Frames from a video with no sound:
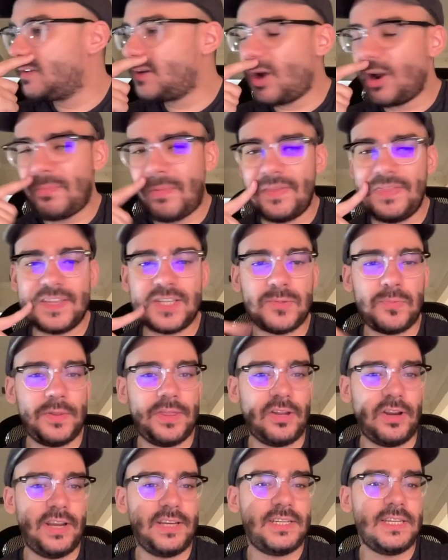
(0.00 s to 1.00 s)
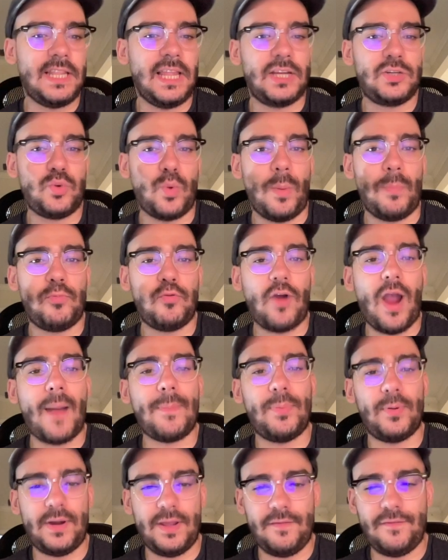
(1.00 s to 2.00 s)
talking about this with their intellectual
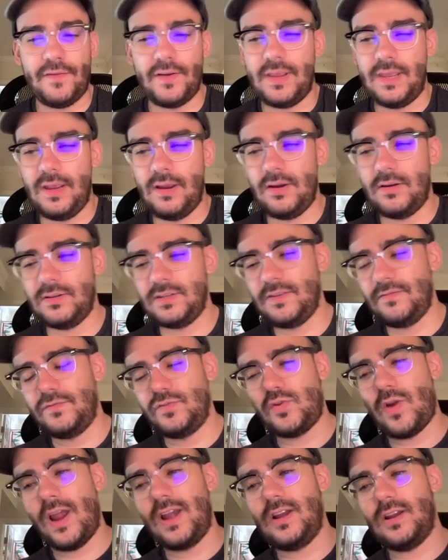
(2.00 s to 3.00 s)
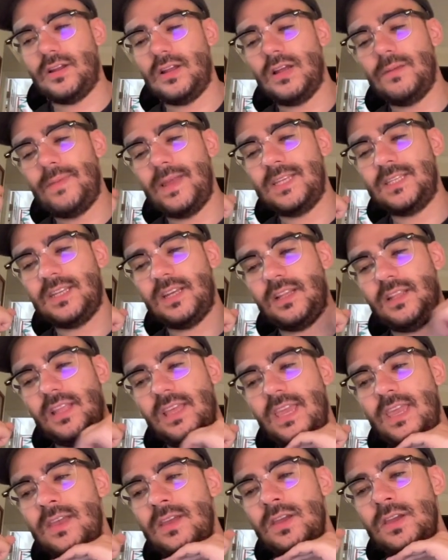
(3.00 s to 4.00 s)
property for years, of trying to
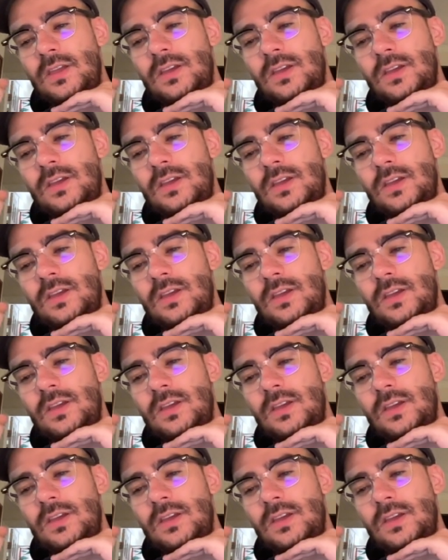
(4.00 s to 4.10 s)
basically